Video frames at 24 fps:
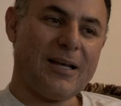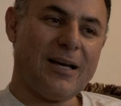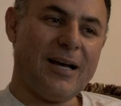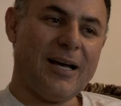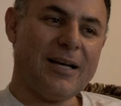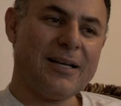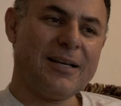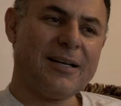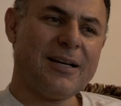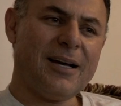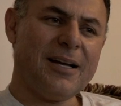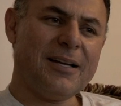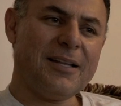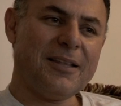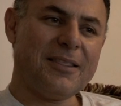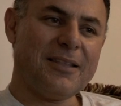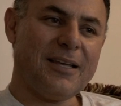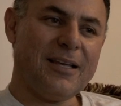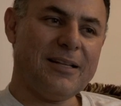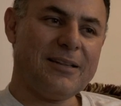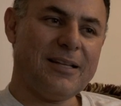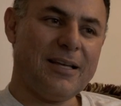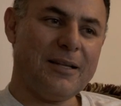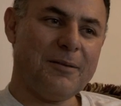I kind of
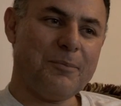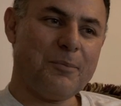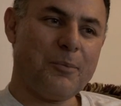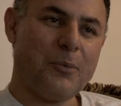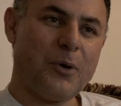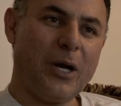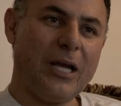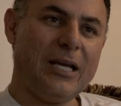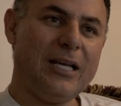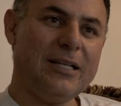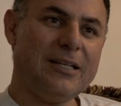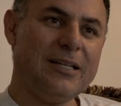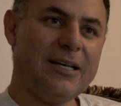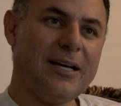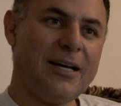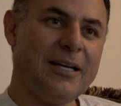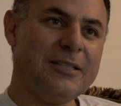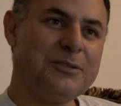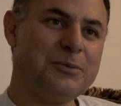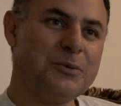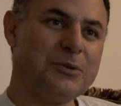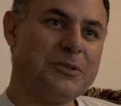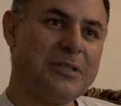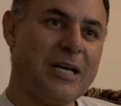think that breaking the
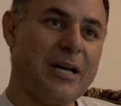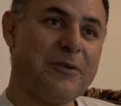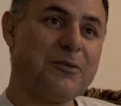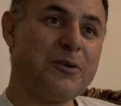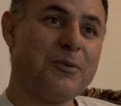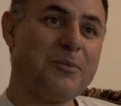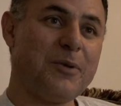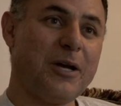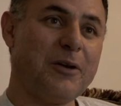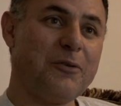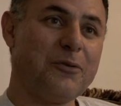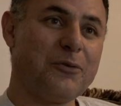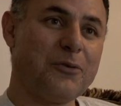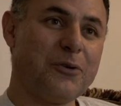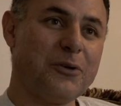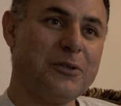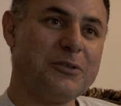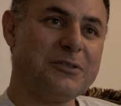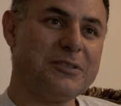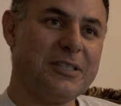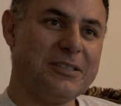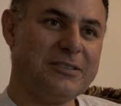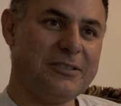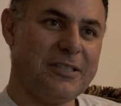ice was after my
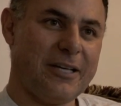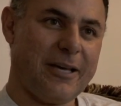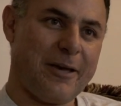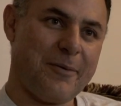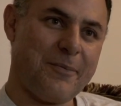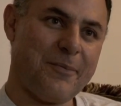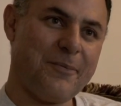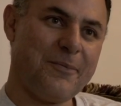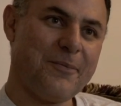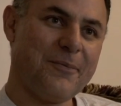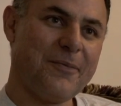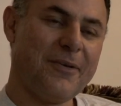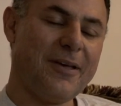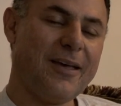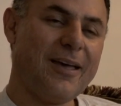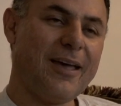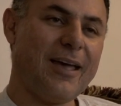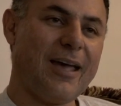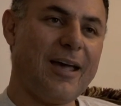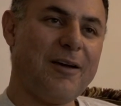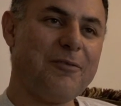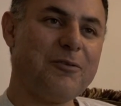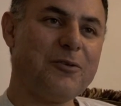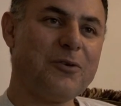first exam.
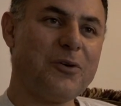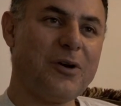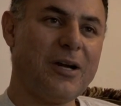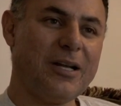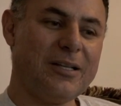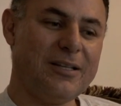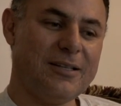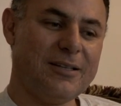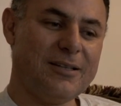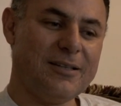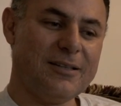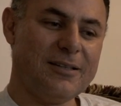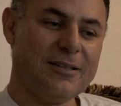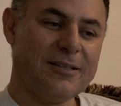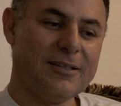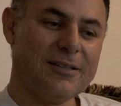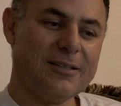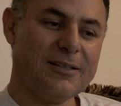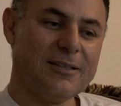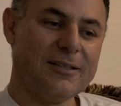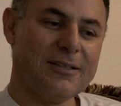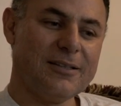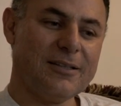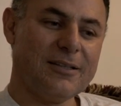After I
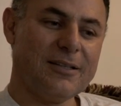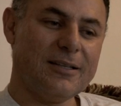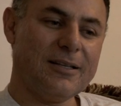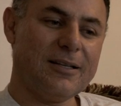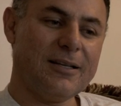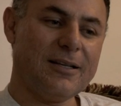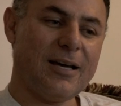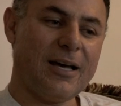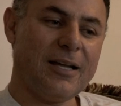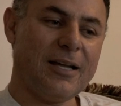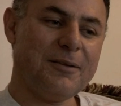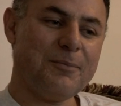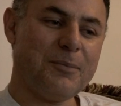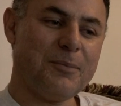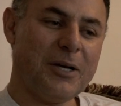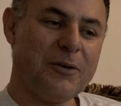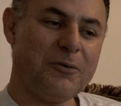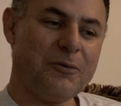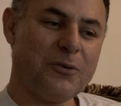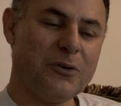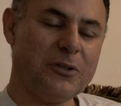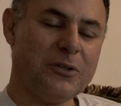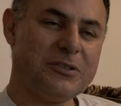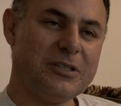got my
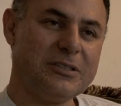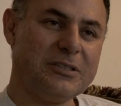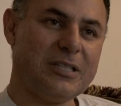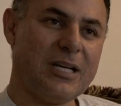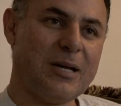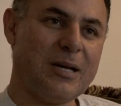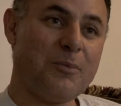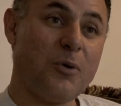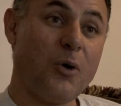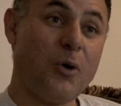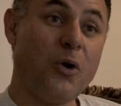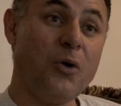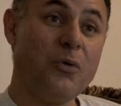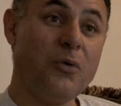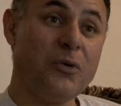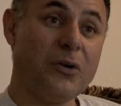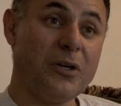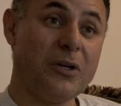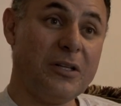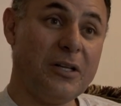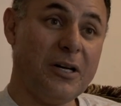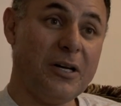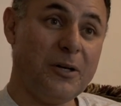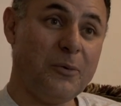first exam over
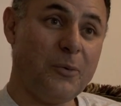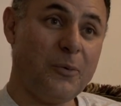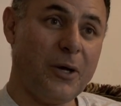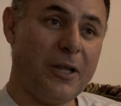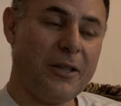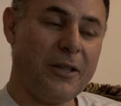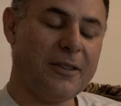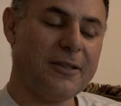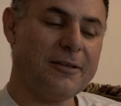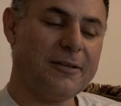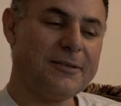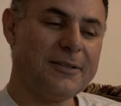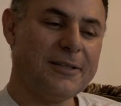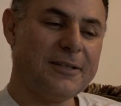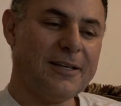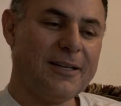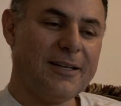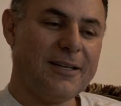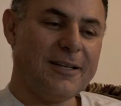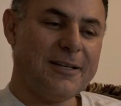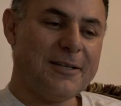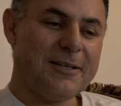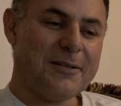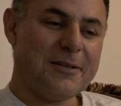and done with,
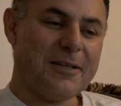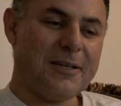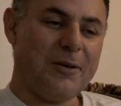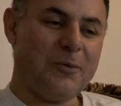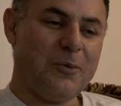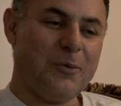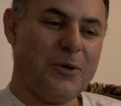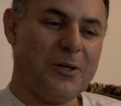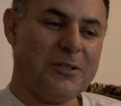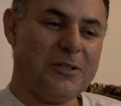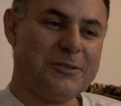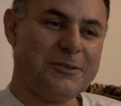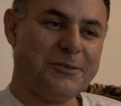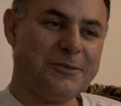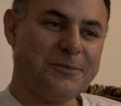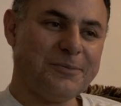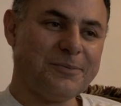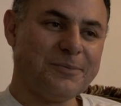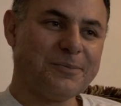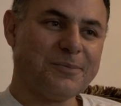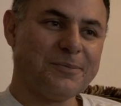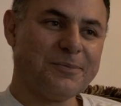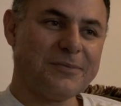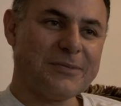it was,
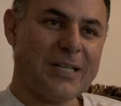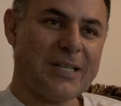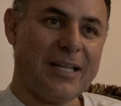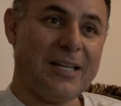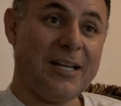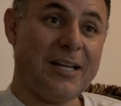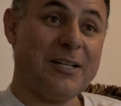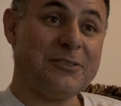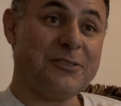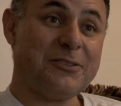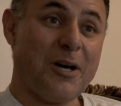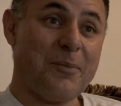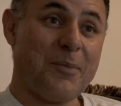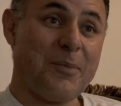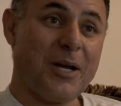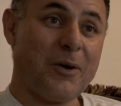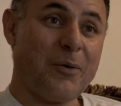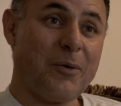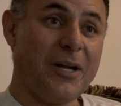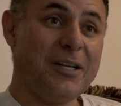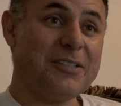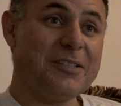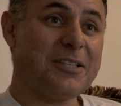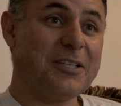and then I saw my
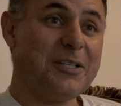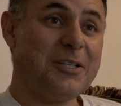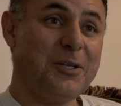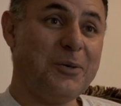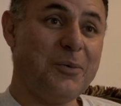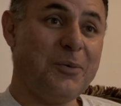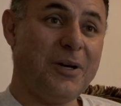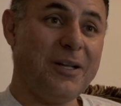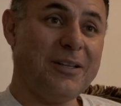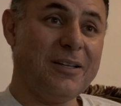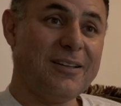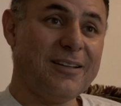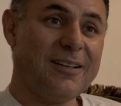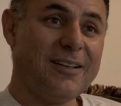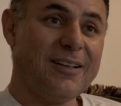grade, it's like, you know what?